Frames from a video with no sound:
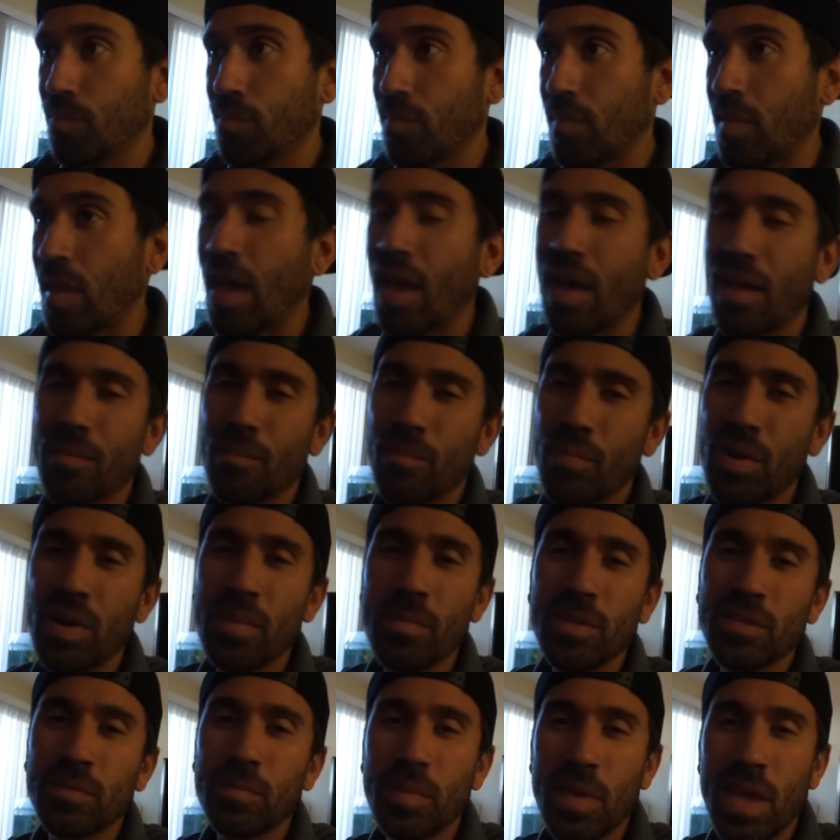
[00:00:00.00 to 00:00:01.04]
yeah, pretty
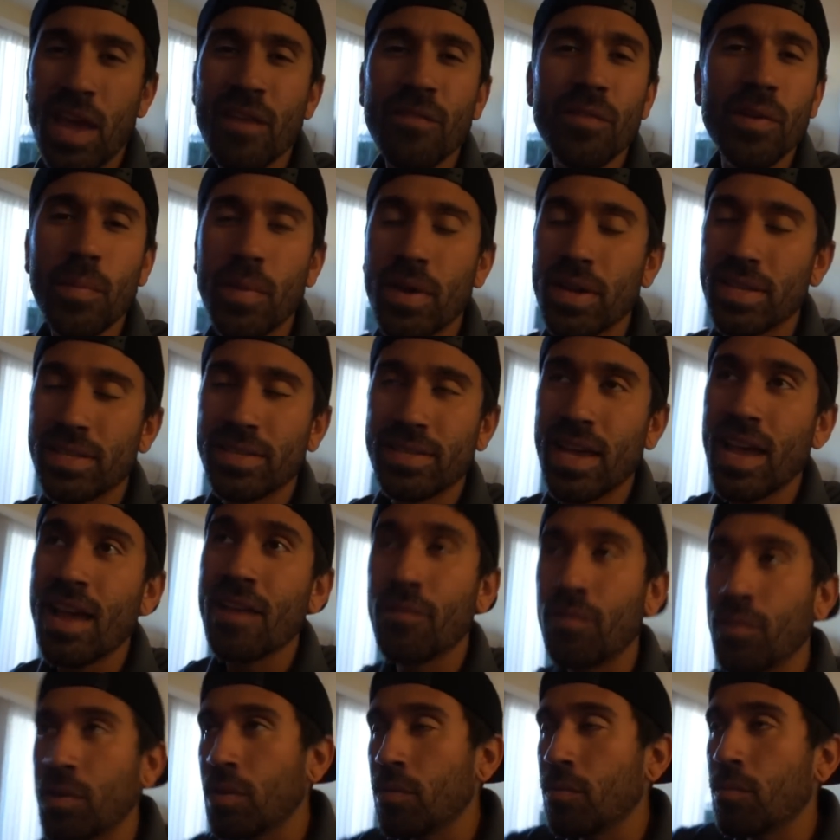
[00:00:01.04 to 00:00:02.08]
much
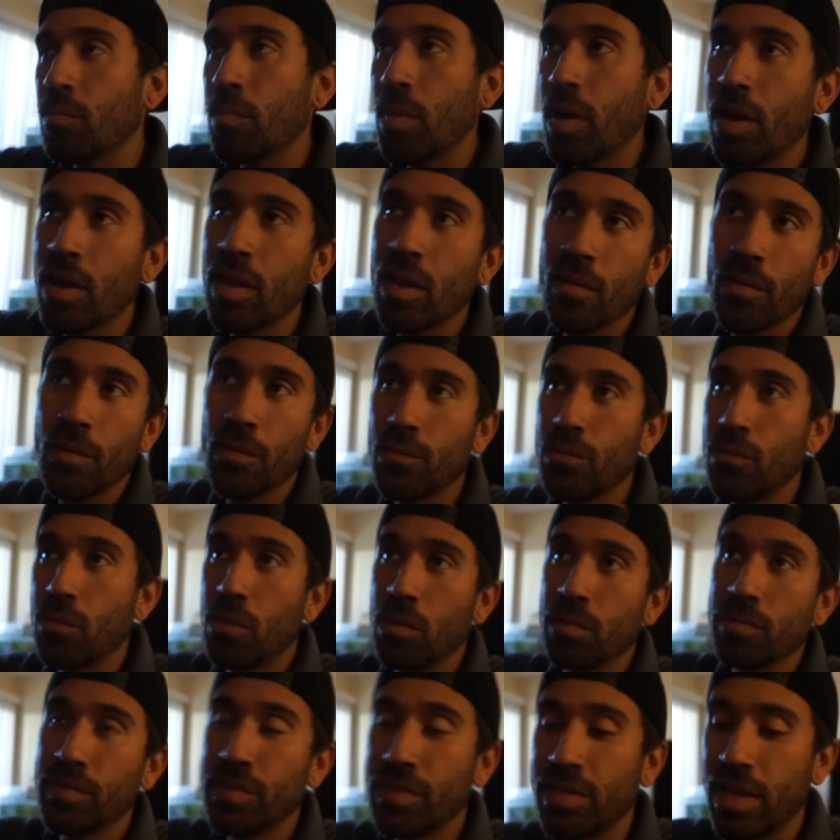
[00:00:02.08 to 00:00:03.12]
everybody on the
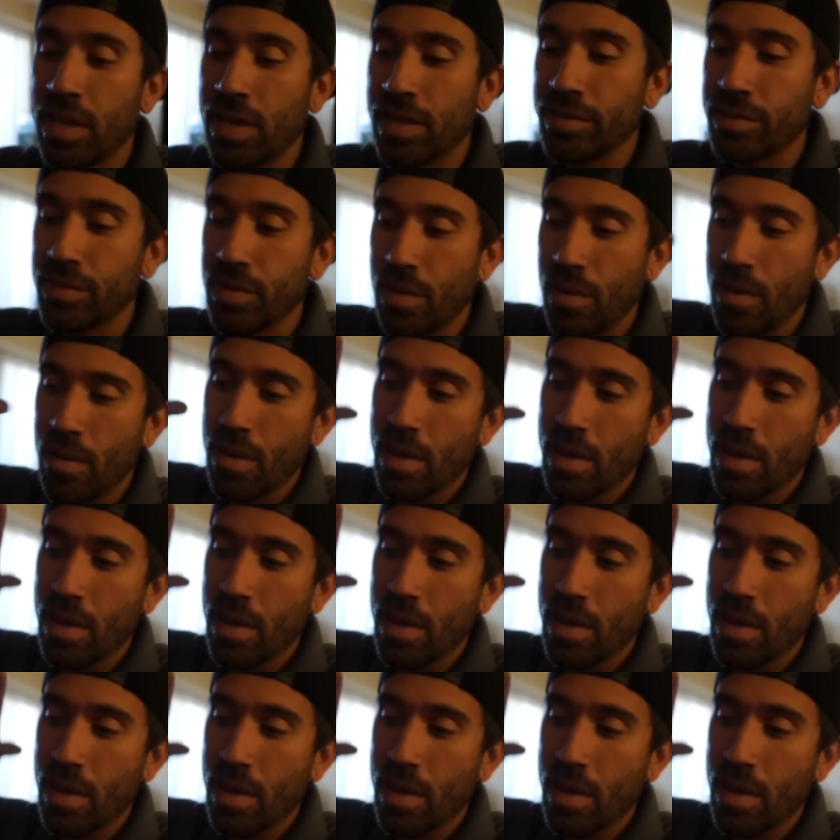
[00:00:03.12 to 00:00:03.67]
forum says